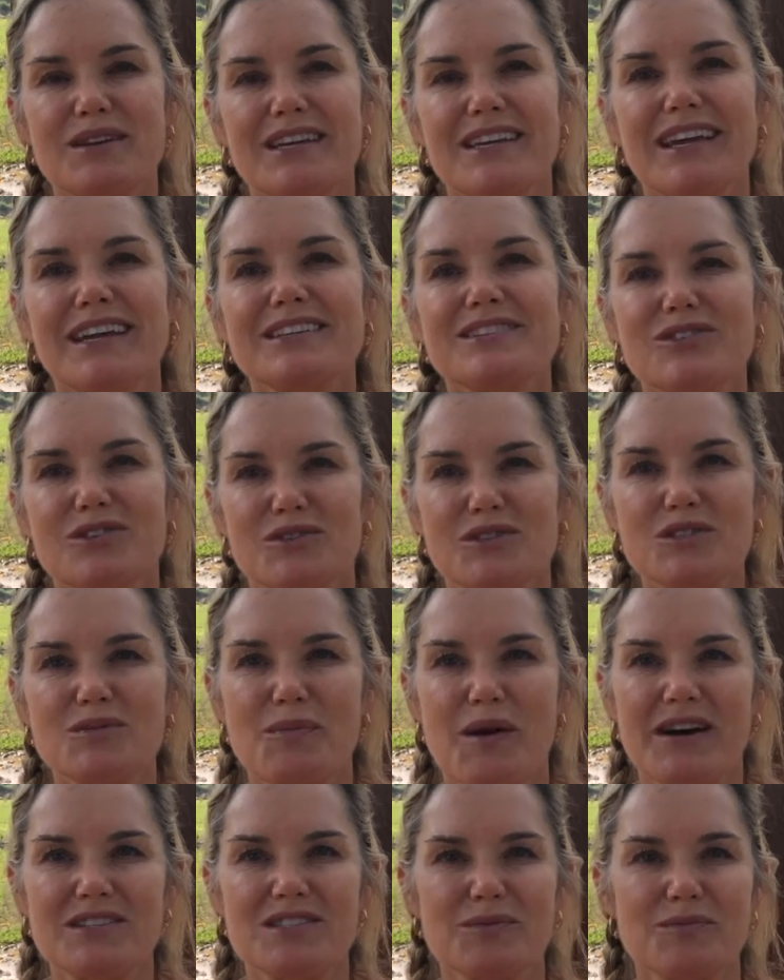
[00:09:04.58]
me as soon as
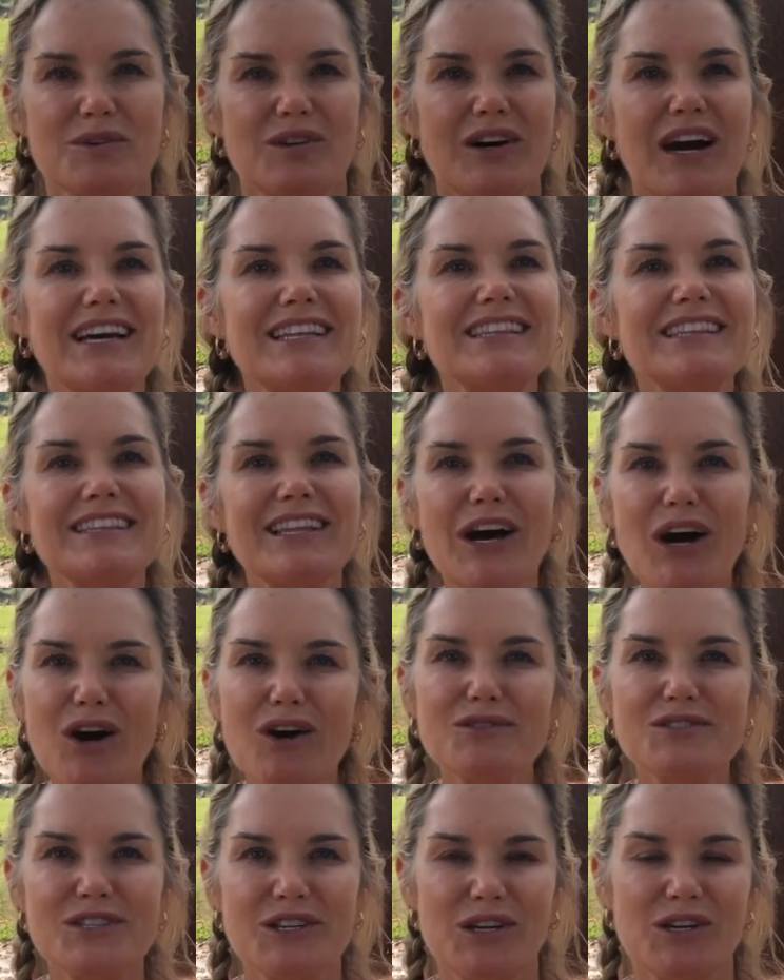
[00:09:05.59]
possible. I
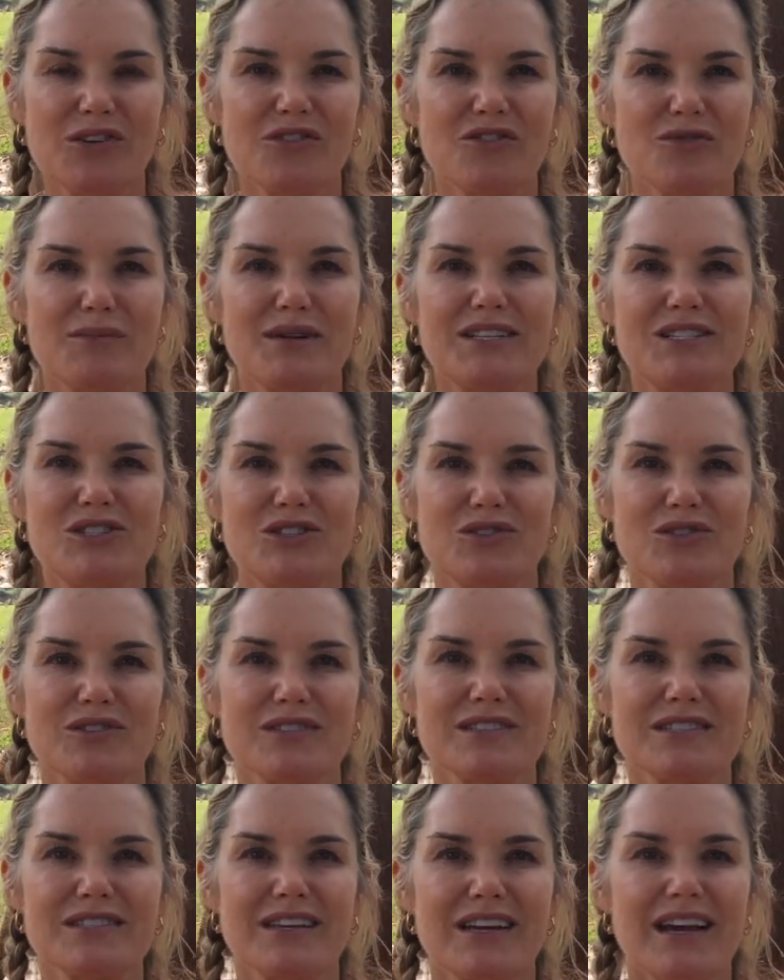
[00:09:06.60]
love to hear from my
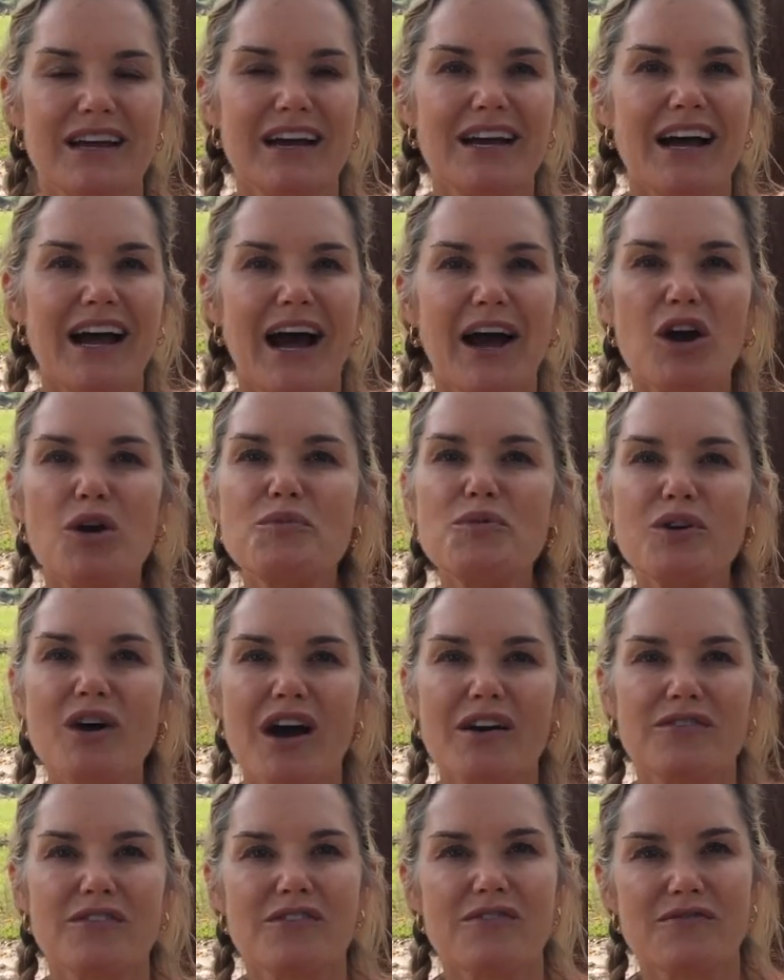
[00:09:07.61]
students. I hope you
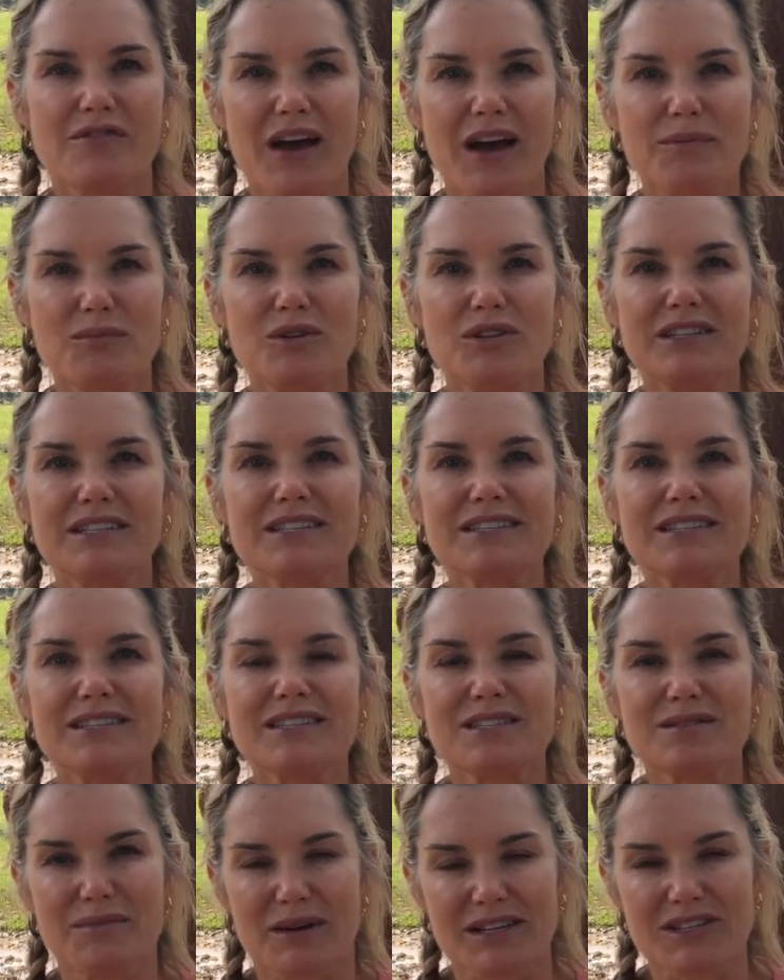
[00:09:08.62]
have a fabulous
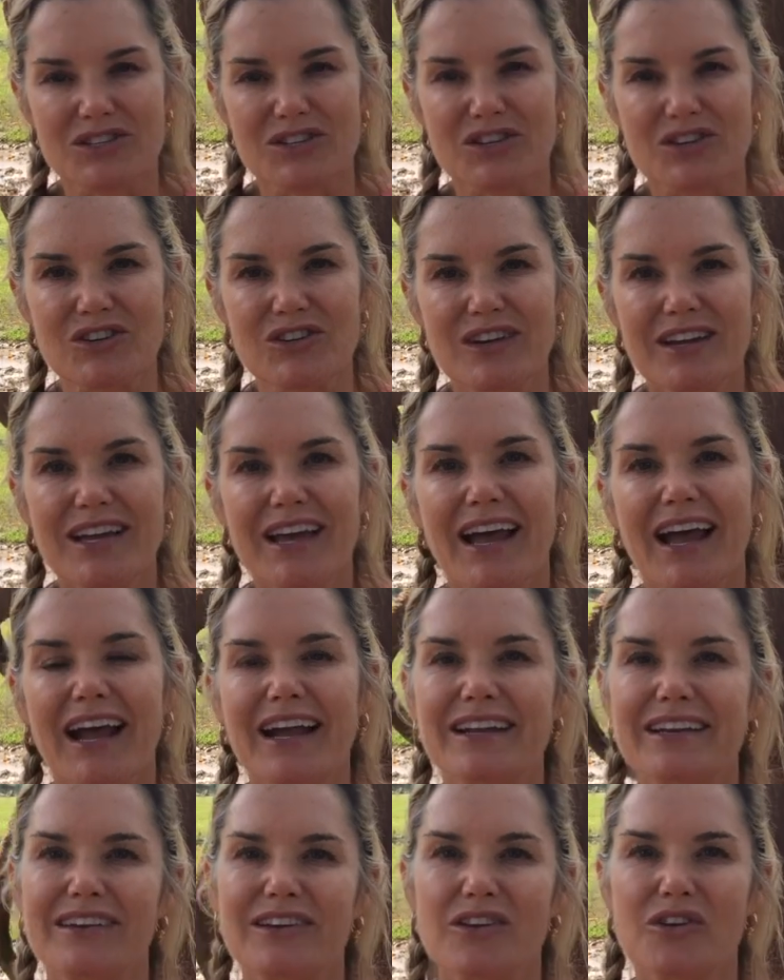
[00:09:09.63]
semester
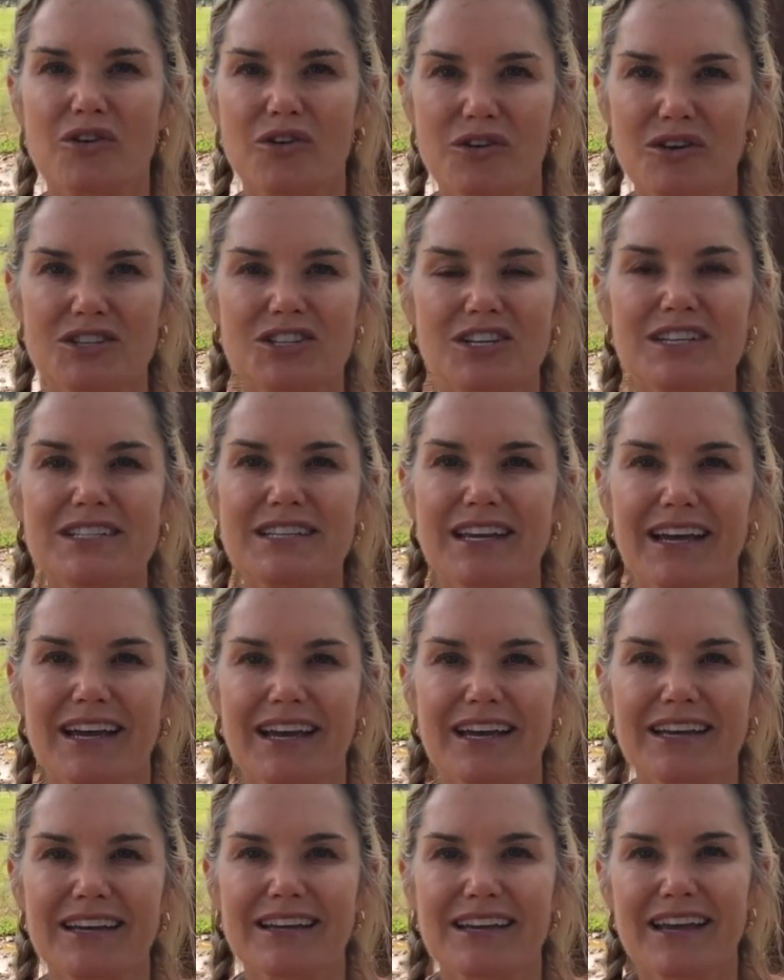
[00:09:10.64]
and an encouraging
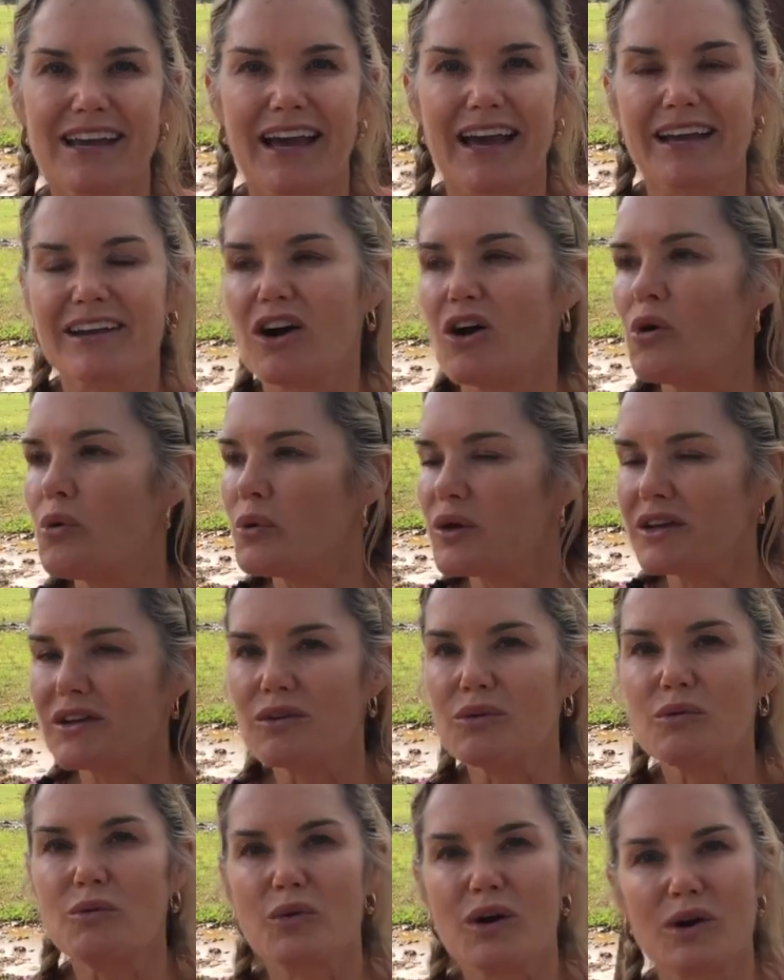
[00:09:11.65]
day, and I'll
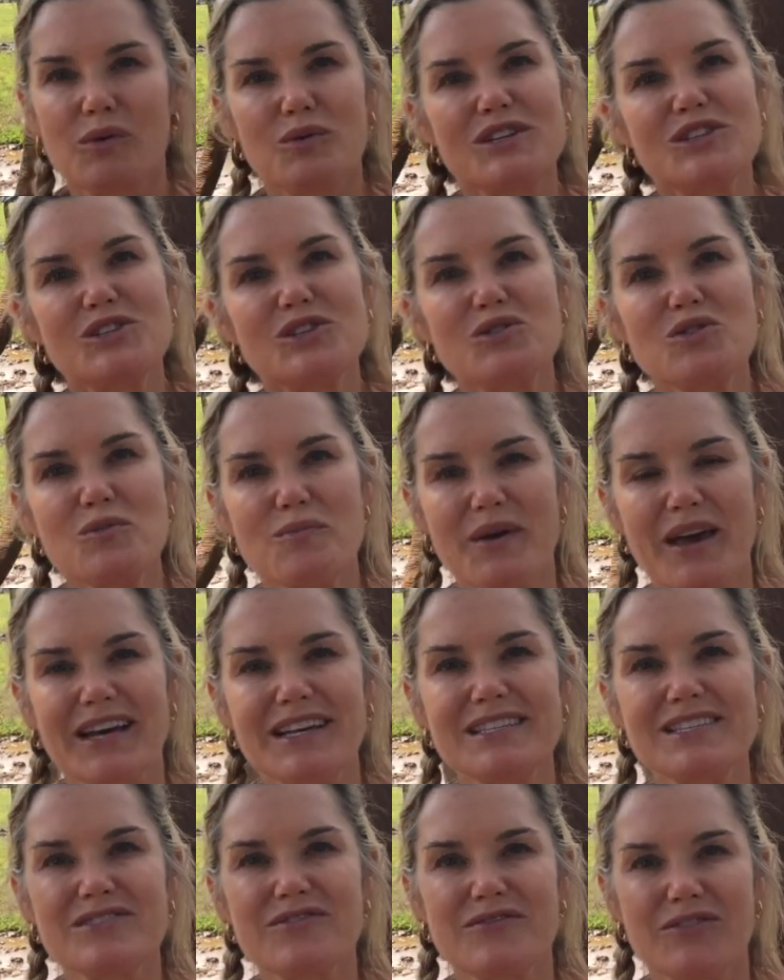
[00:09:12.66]
wish you the
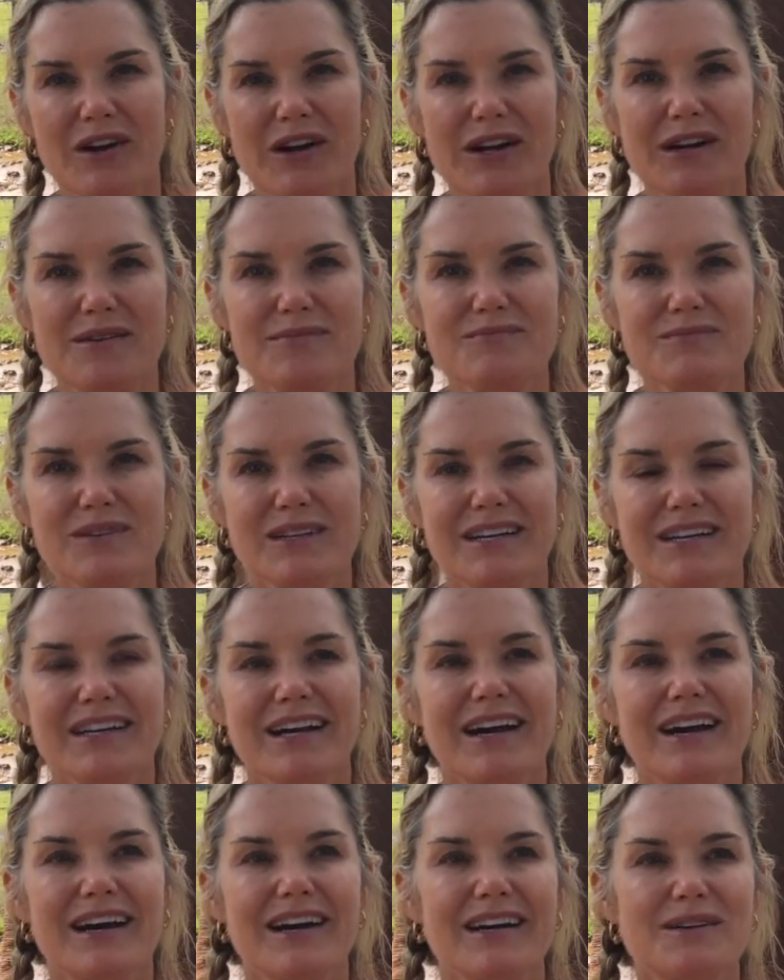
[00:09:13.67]
best from
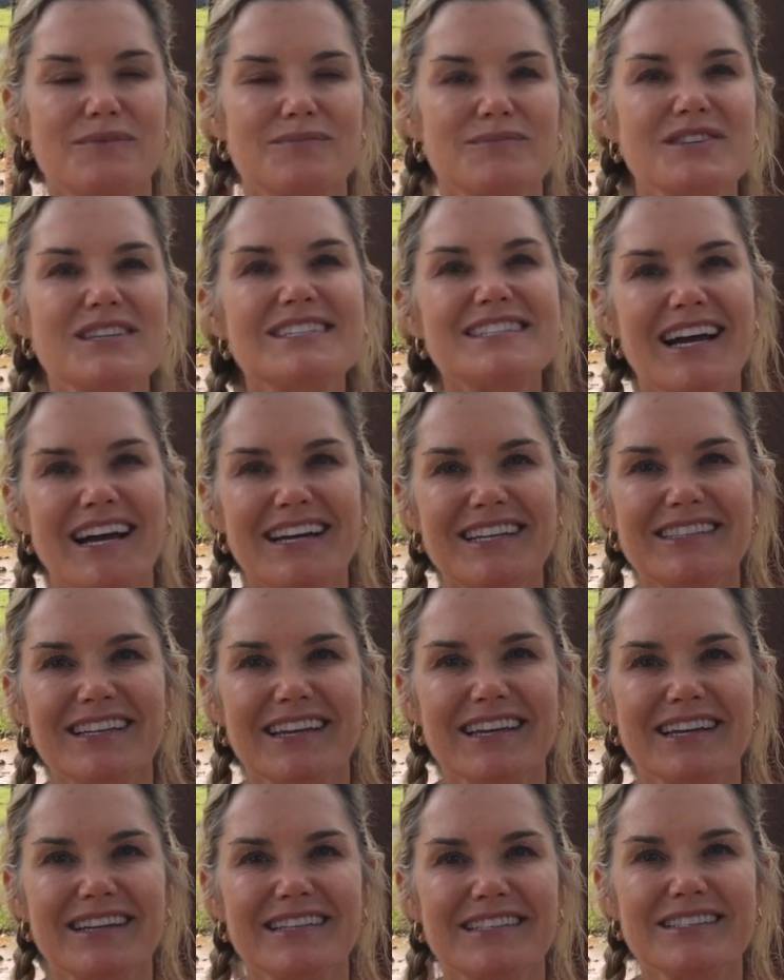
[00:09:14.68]

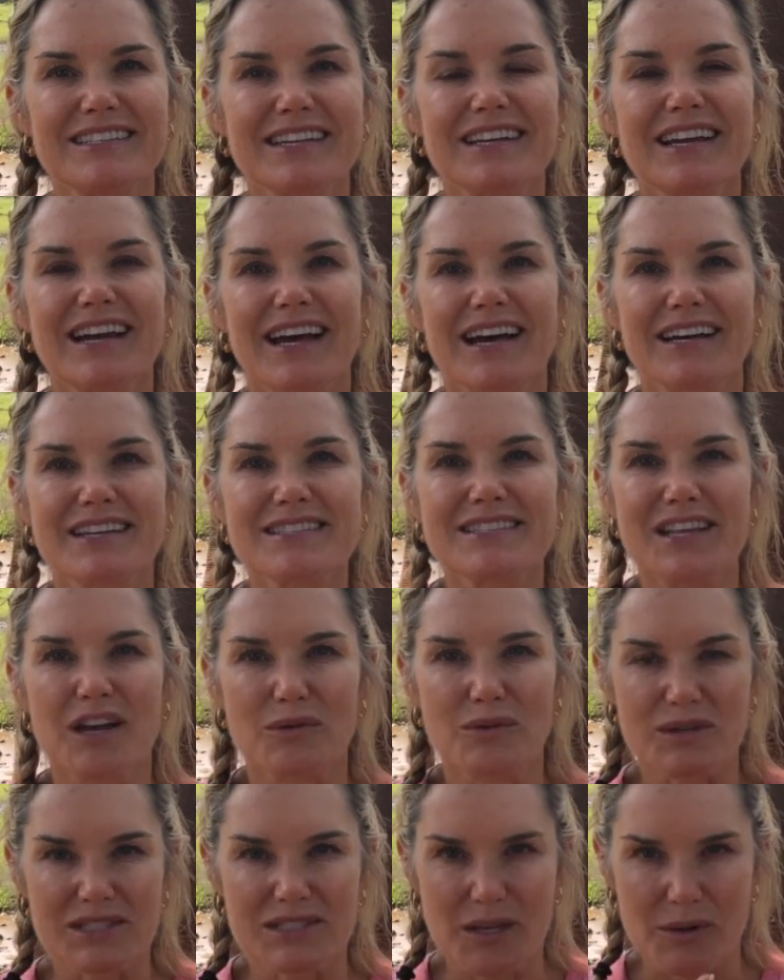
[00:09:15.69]
Thailand.
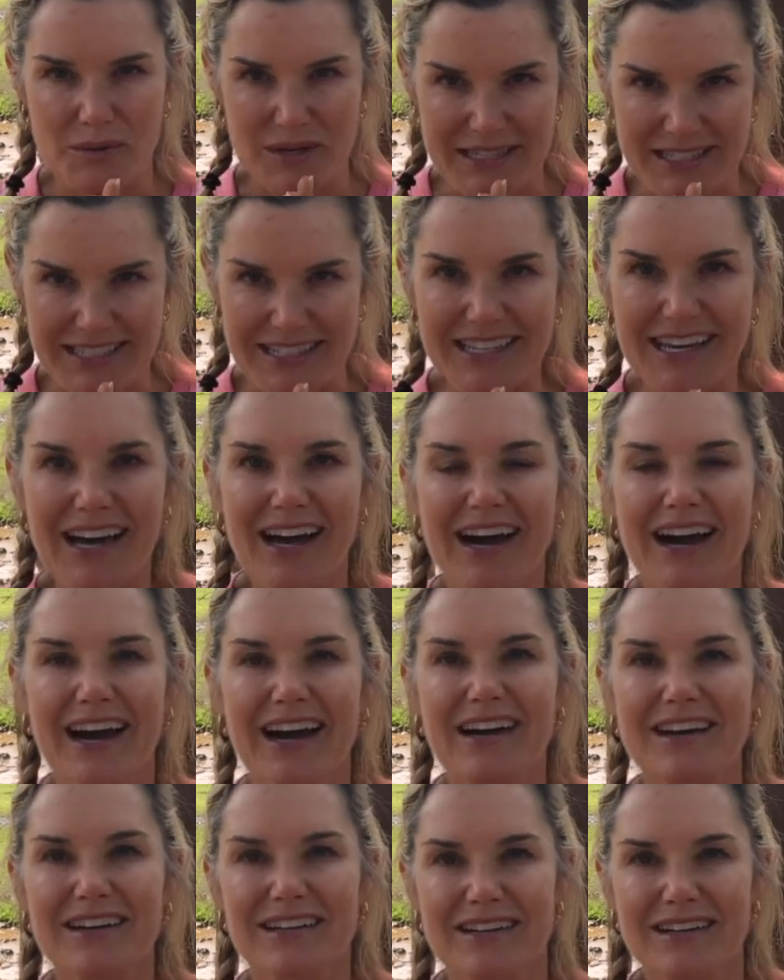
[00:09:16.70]
Sawat Di
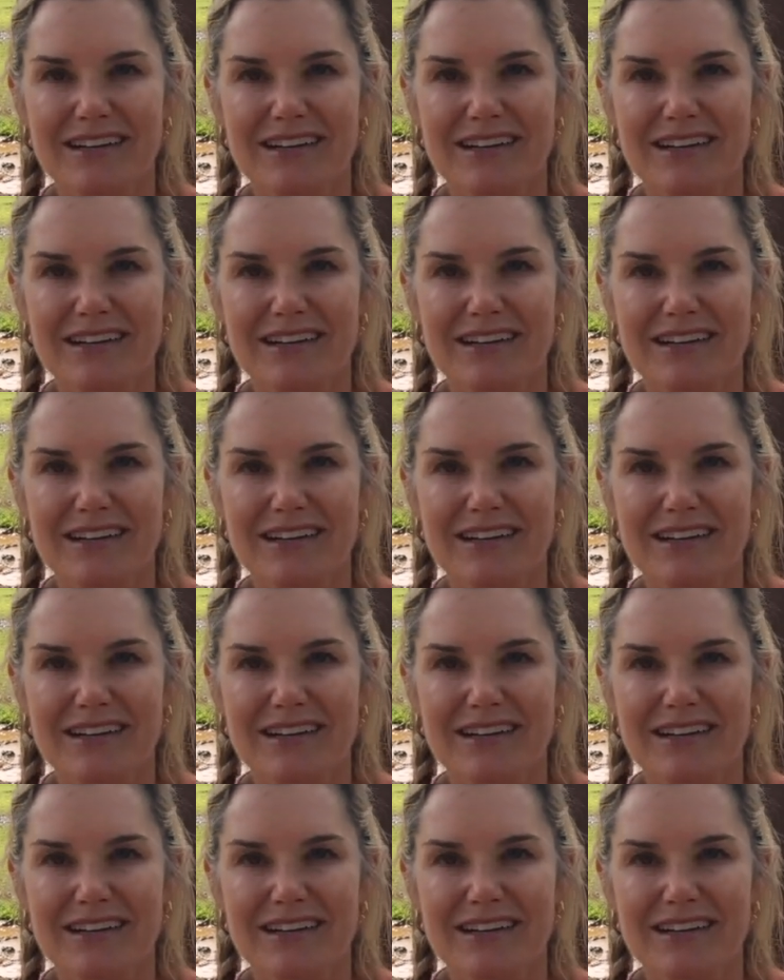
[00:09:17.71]
Ka,